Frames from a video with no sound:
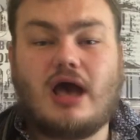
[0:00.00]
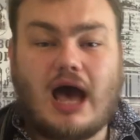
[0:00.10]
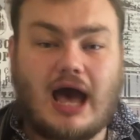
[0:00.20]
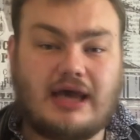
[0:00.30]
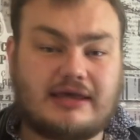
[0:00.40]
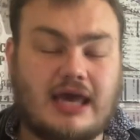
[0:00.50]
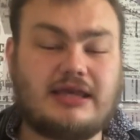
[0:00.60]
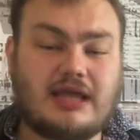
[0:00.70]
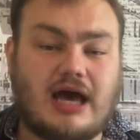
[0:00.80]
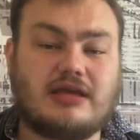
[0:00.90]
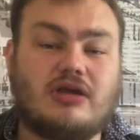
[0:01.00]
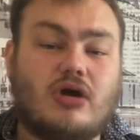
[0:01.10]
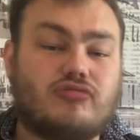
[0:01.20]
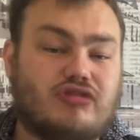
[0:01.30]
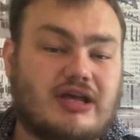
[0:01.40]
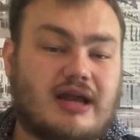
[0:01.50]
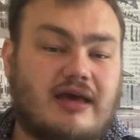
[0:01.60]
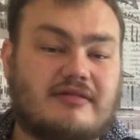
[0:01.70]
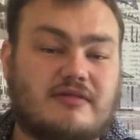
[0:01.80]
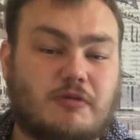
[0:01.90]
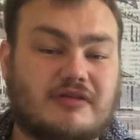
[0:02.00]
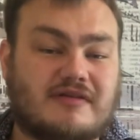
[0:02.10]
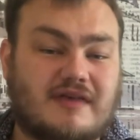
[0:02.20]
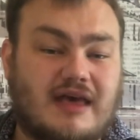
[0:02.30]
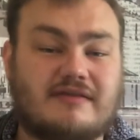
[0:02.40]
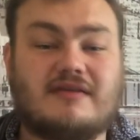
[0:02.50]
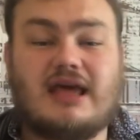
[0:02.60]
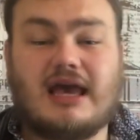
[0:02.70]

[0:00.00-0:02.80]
and K9 realizes what this is.